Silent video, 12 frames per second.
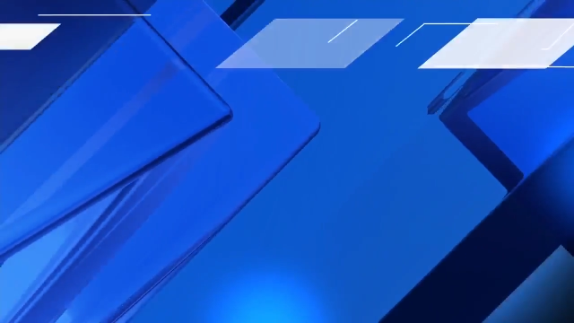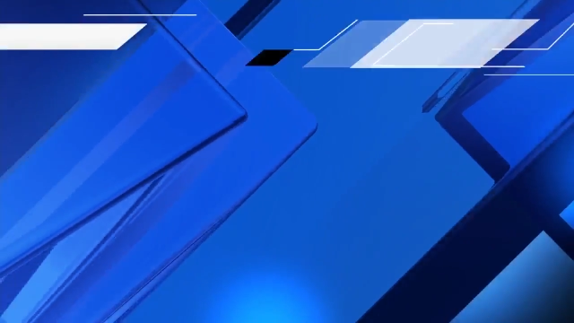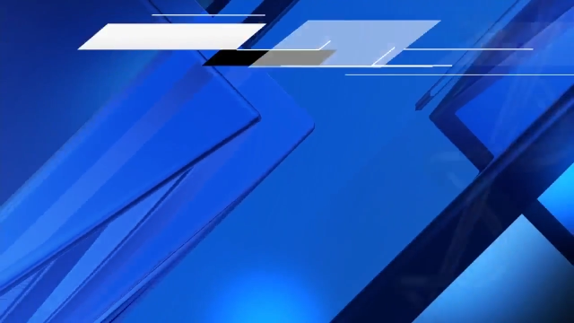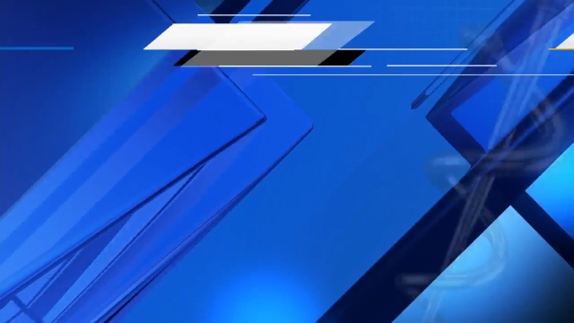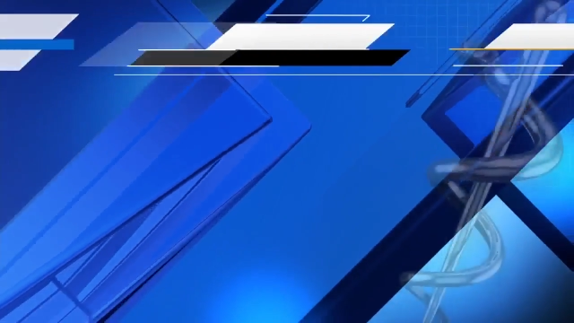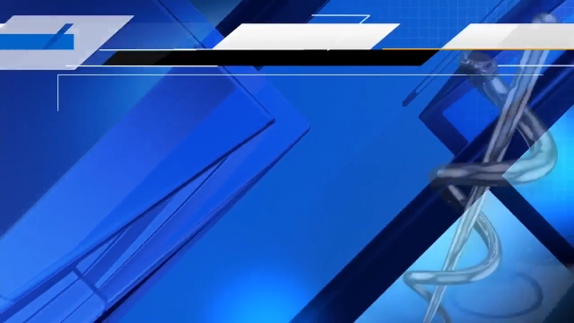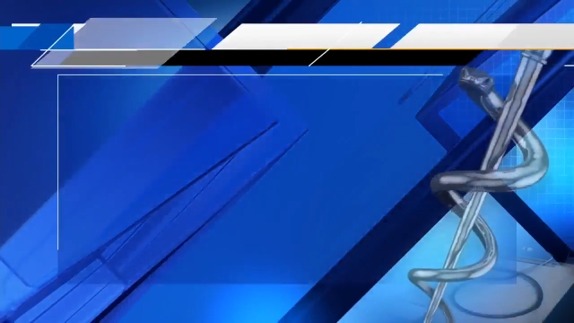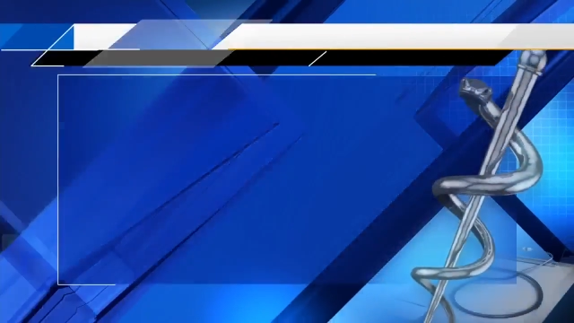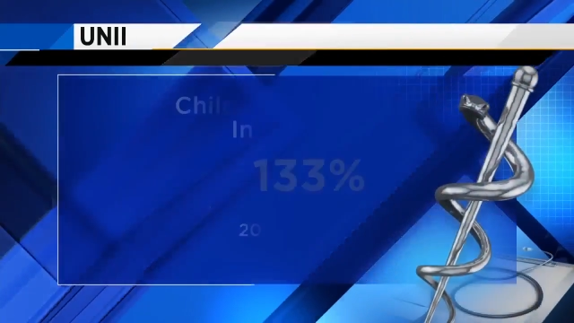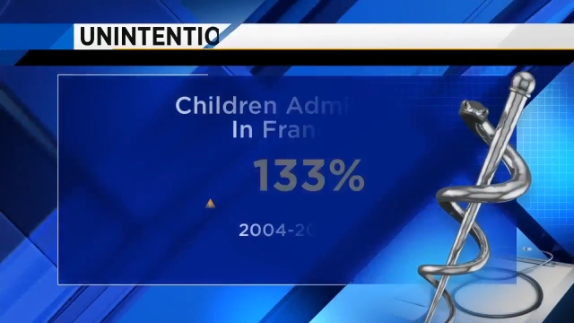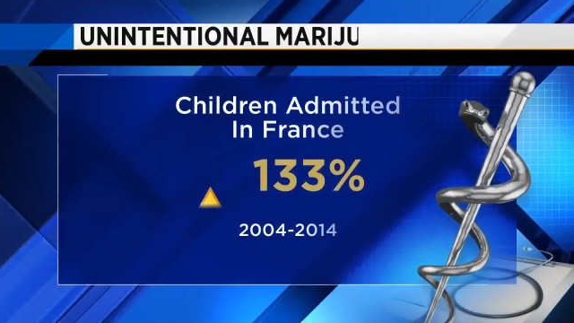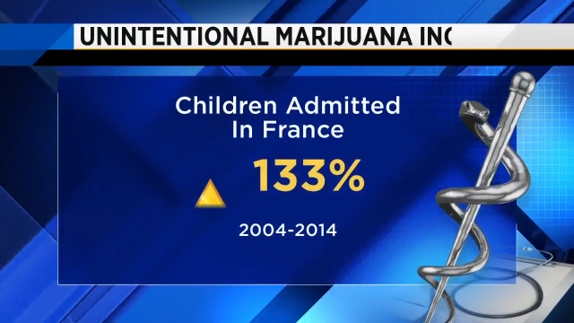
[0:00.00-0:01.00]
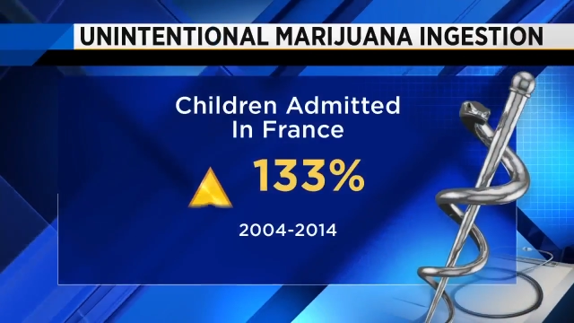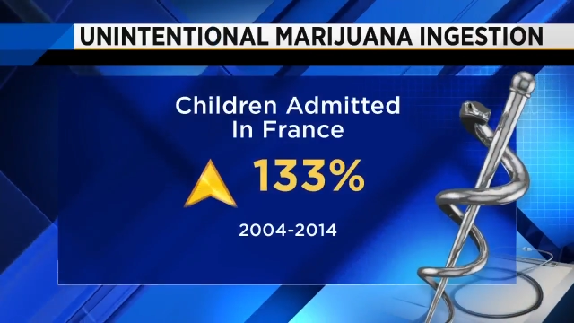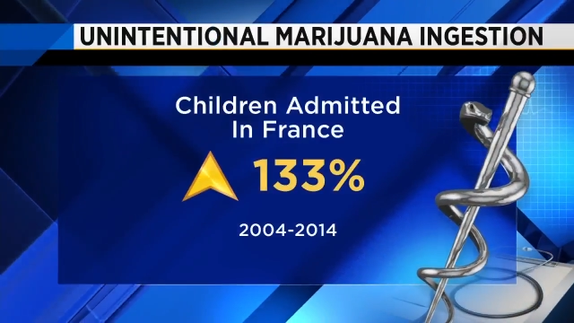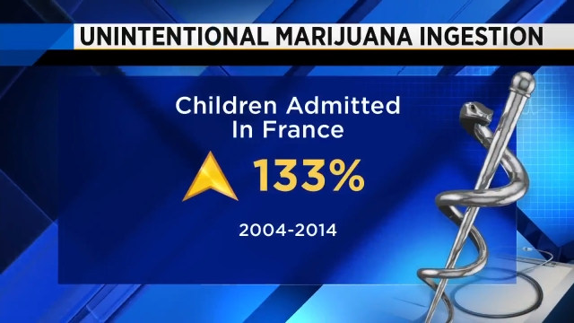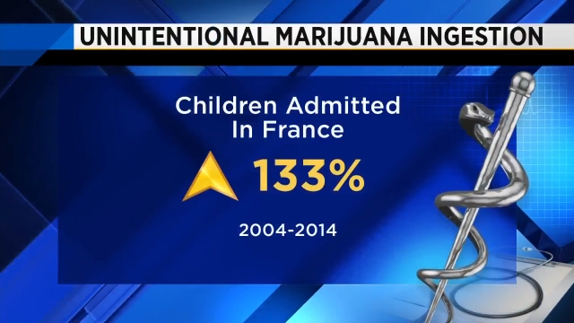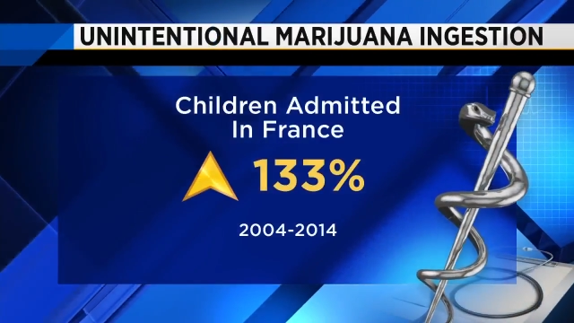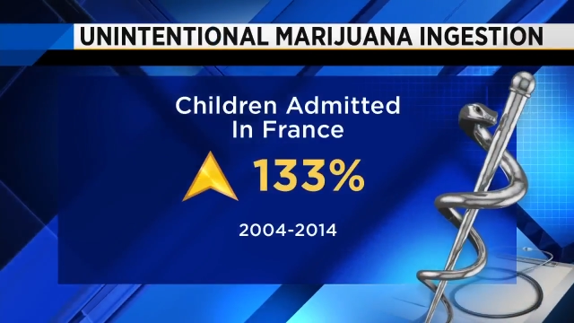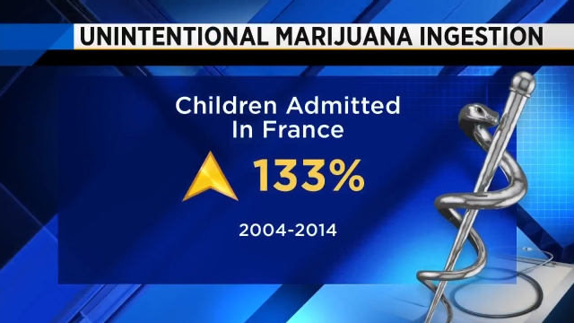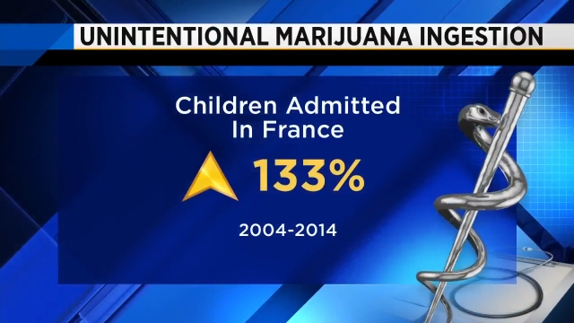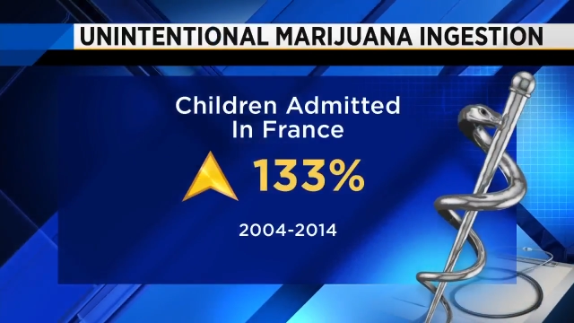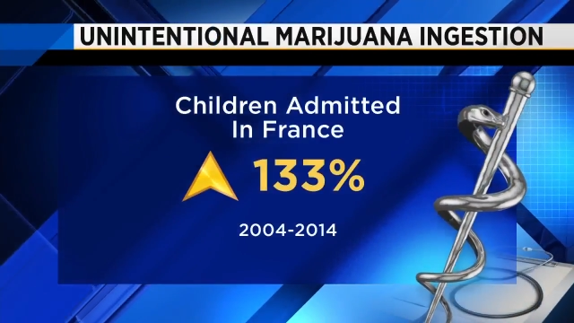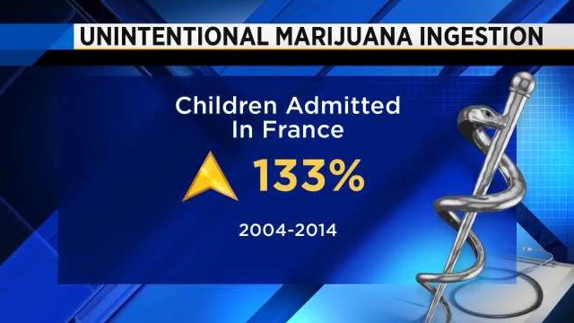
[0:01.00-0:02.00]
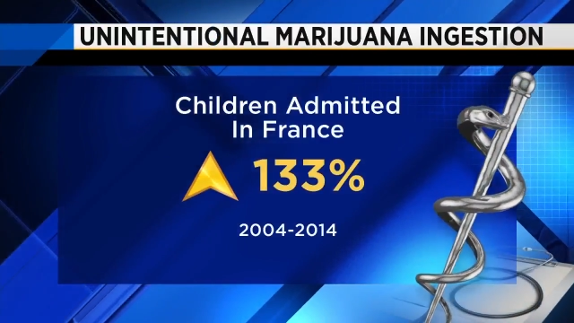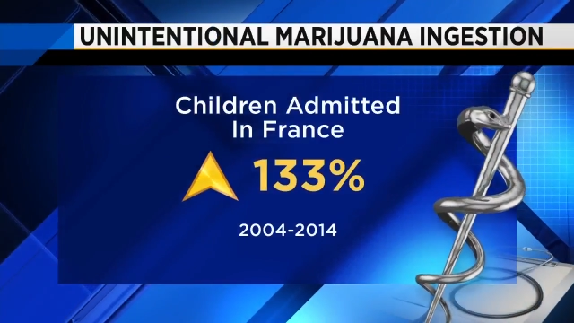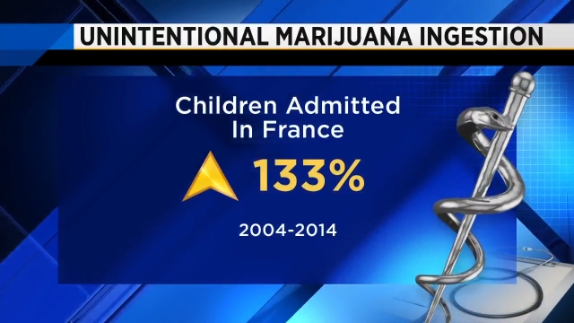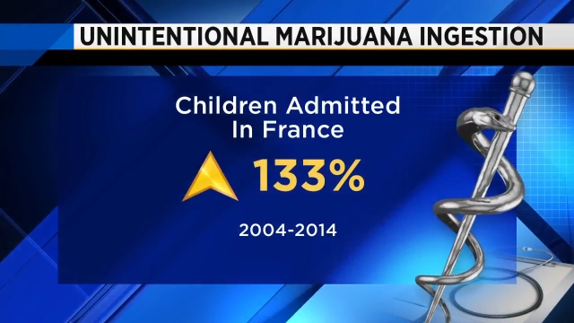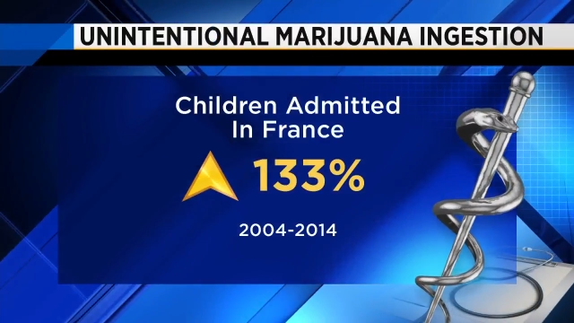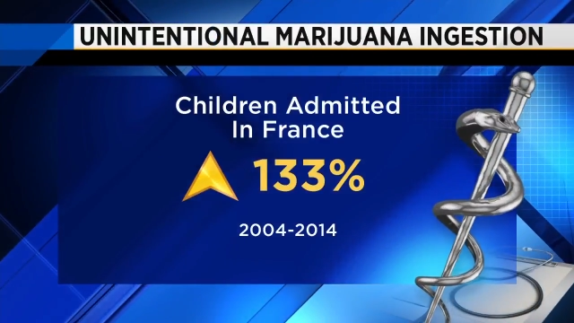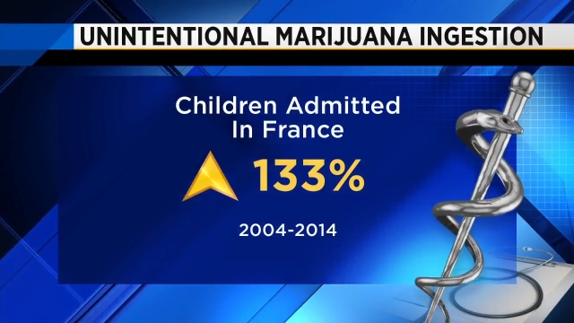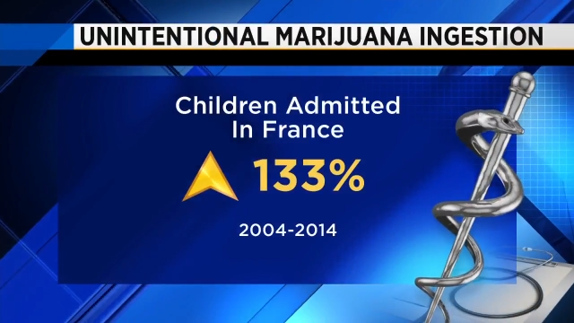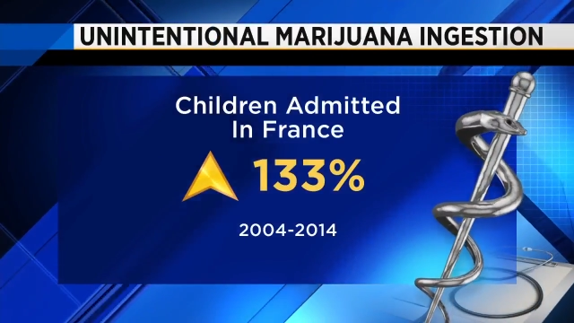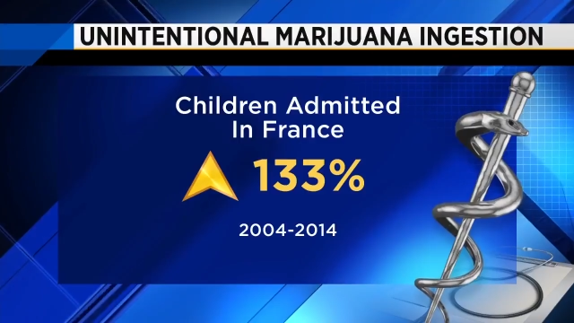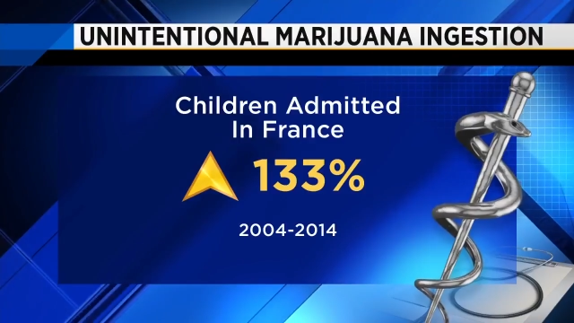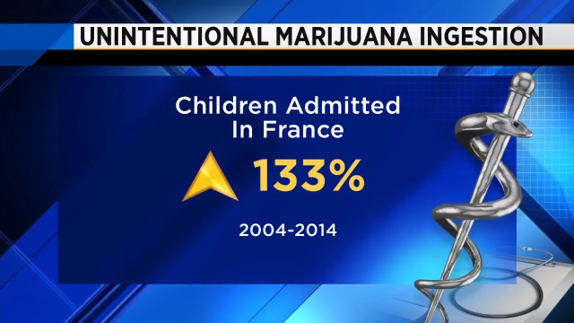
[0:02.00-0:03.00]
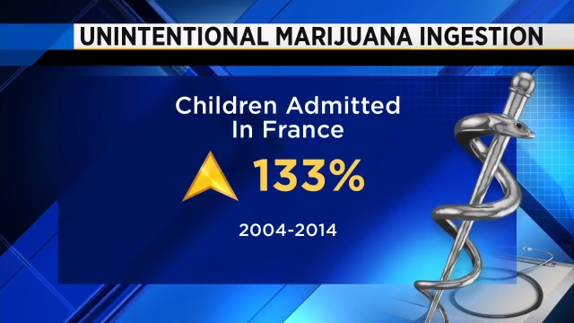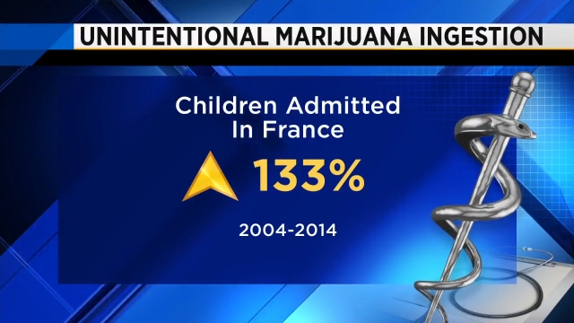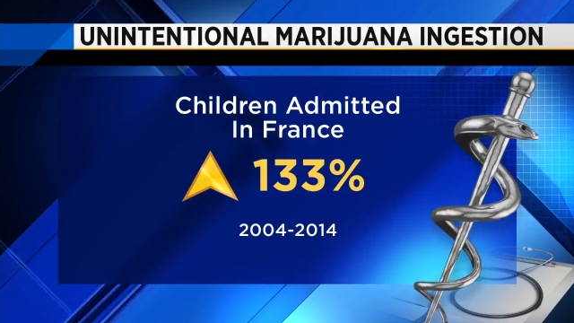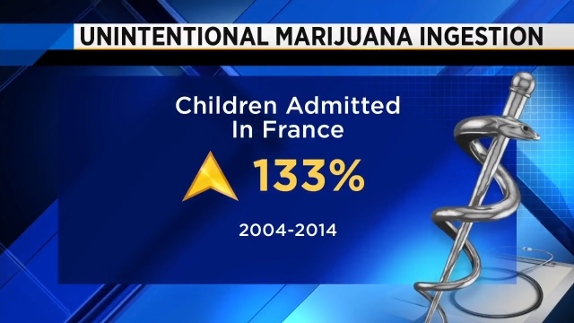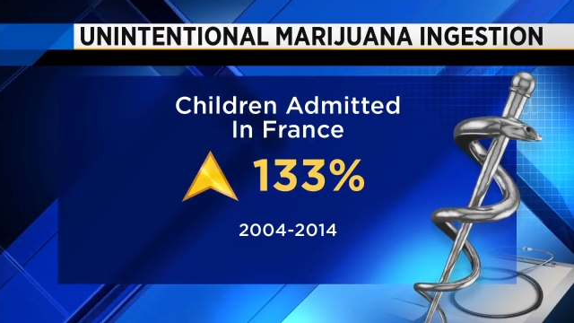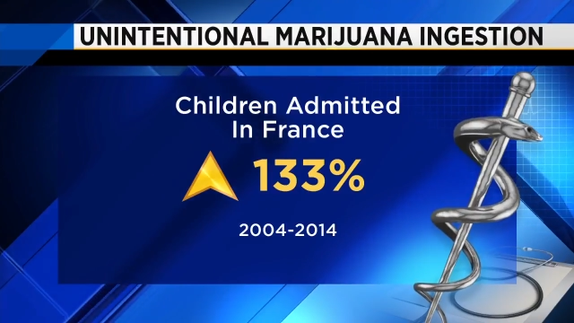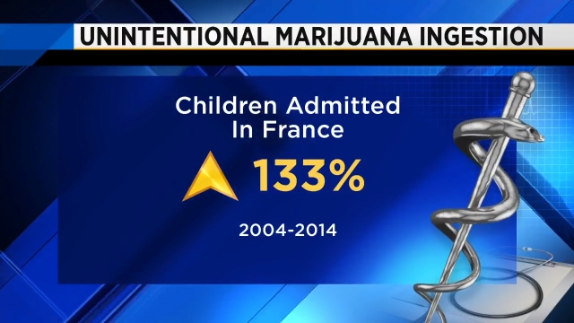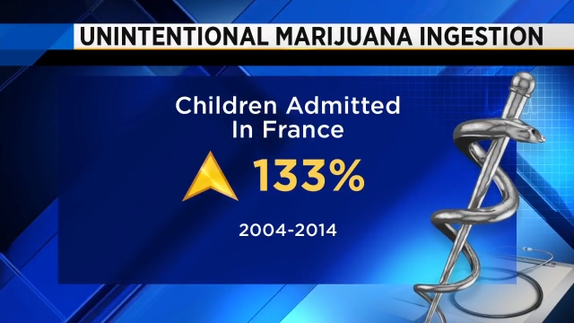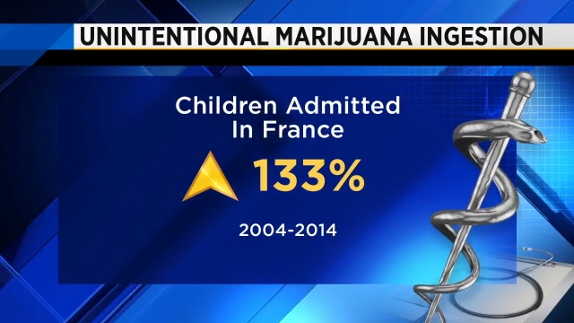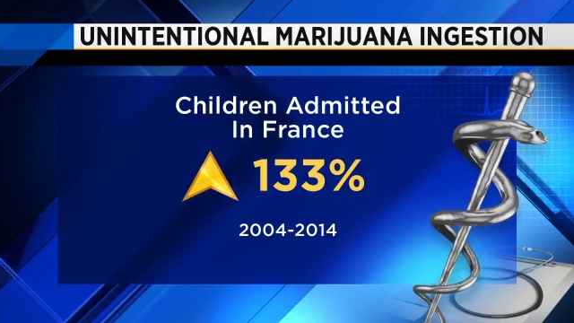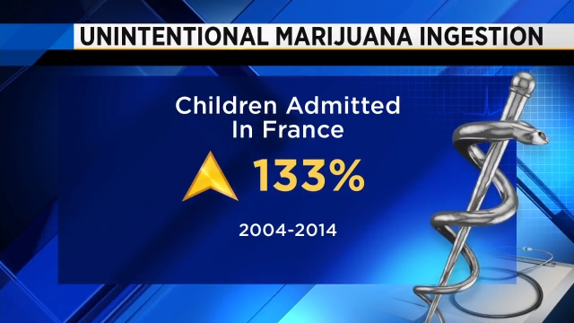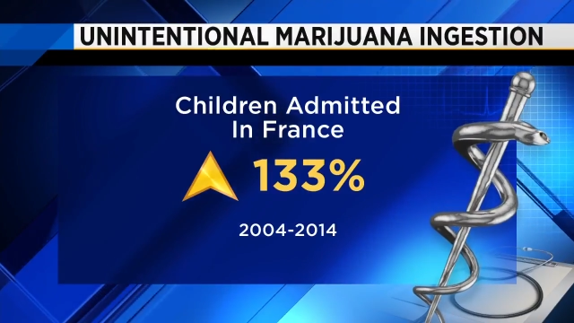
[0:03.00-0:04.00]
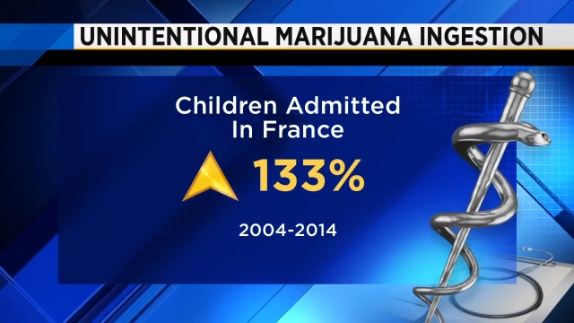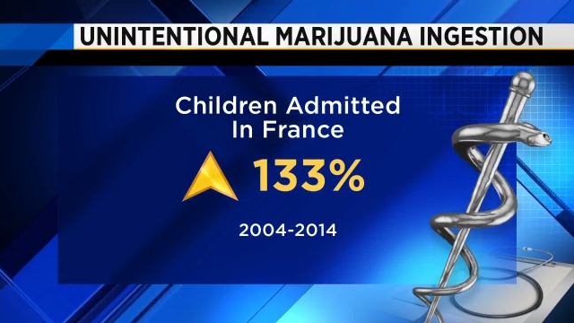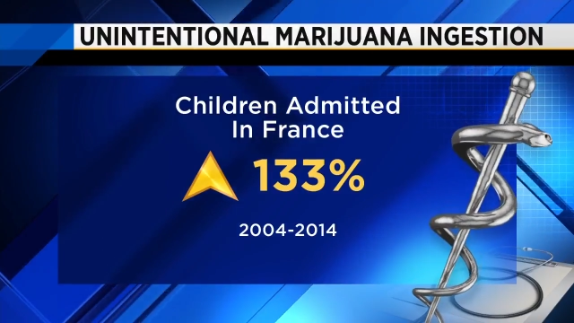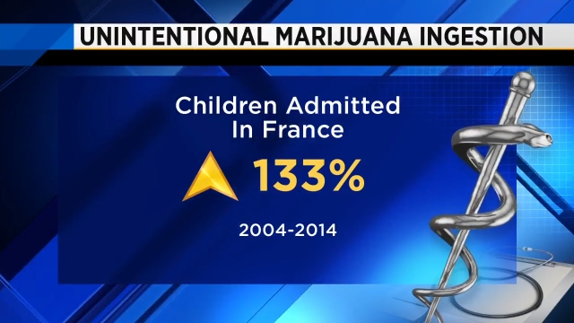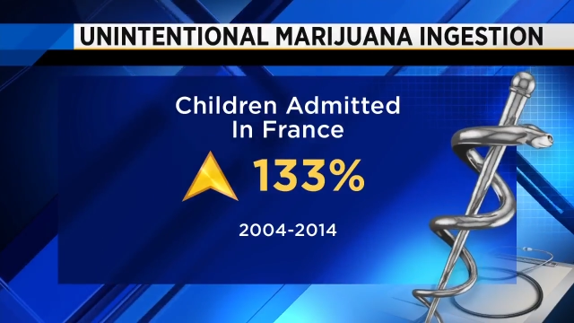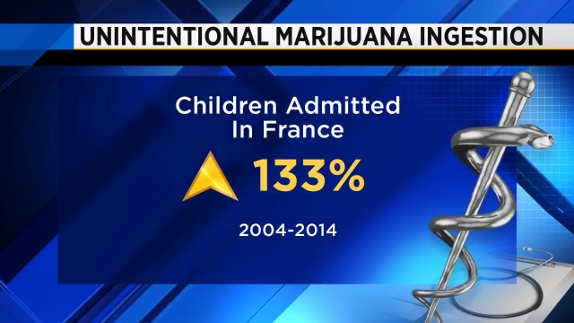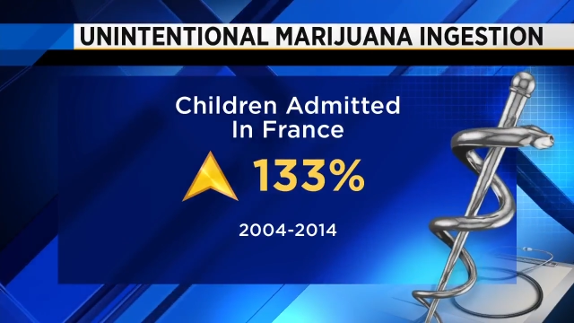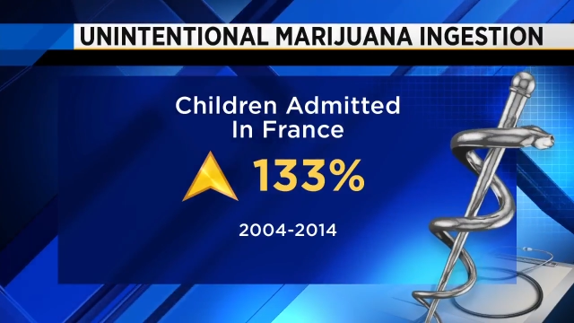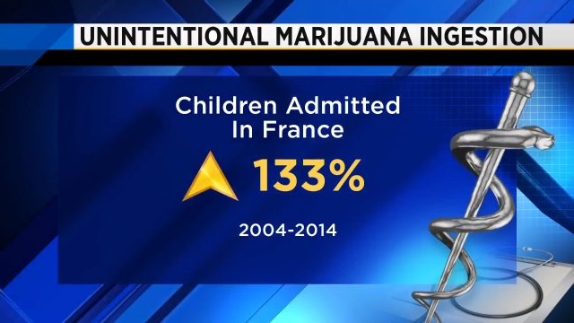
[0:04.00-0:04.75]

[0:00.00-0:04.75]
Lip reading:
[unreadable: no face in view]